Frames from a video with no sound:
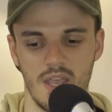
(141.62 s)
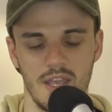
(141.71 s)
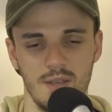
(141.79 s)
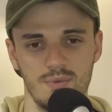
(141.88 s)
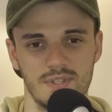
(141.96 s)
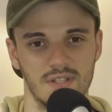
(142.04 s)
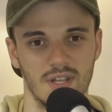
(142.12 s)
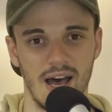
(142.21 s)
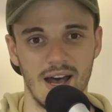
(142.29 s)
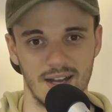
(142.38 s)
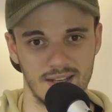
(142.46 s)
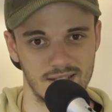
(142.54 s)
He was
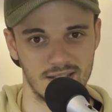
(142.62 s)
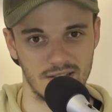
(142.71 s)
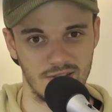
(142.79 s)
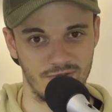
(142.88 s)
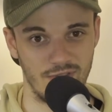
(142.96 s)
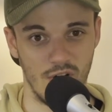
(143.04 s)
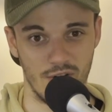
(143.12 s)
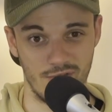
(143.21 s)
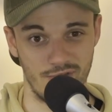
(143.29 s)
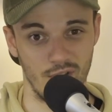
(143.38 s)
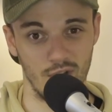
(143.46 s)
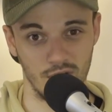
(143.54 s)
last at the
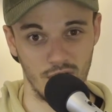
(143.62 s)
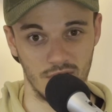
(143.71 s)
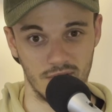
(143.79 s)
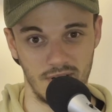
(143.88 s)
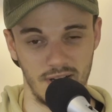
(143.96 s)
final furlong